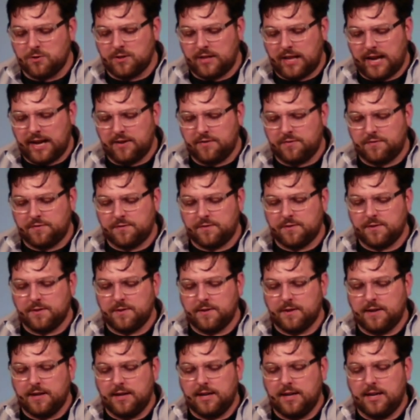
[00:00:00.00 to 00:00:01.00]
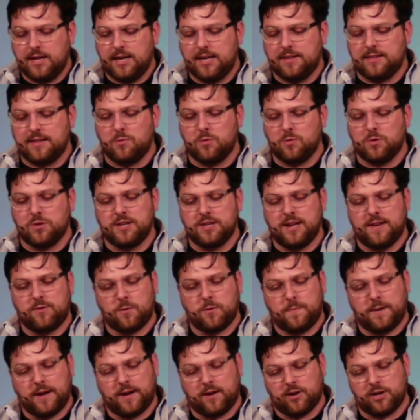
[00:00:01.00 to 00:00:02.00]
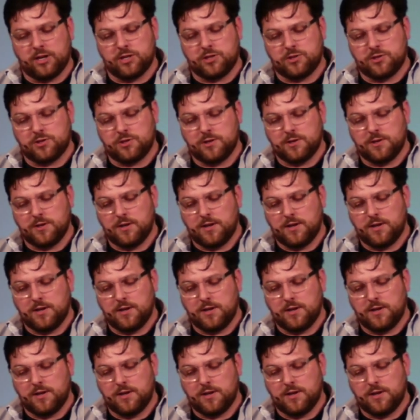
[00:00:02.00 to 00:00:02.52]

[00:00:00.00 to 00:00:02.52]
life, and they will never perish,